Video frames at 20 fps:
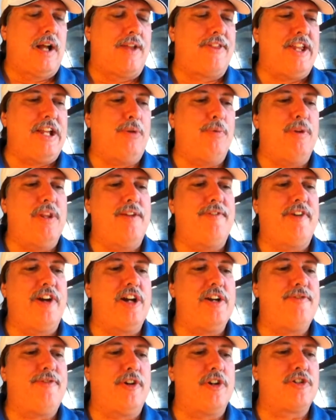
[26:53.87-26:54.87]
think when they
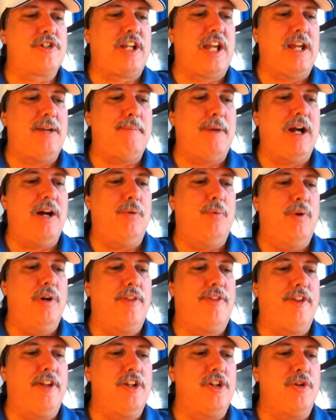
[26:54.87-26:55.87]
very first came out
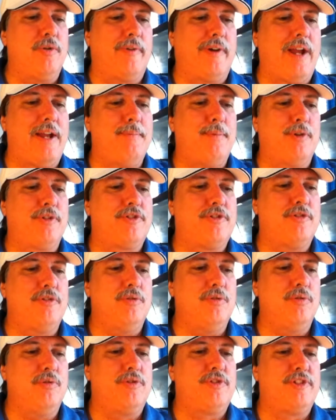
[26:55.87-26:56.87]
with it, you were able
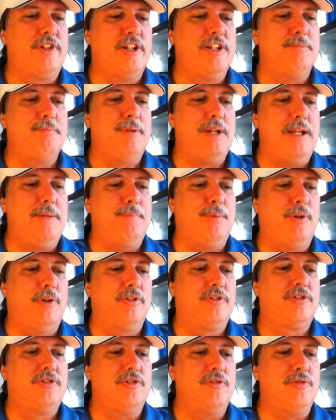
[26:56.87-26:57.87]
to send
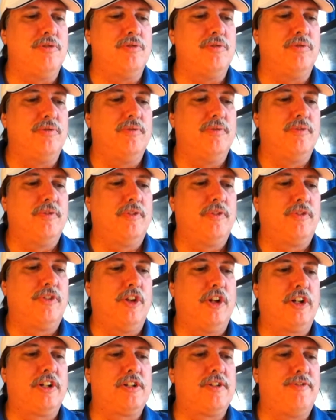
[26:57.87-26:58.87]
people to
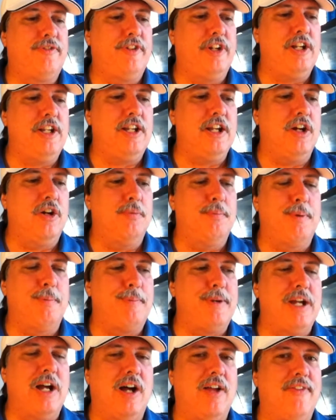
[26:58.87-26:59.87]
look at the video, but
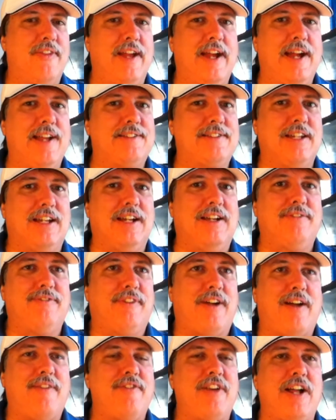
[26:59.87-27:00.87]
beyond that,
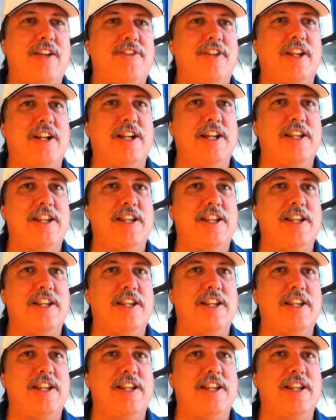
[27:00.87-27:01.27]
I've not done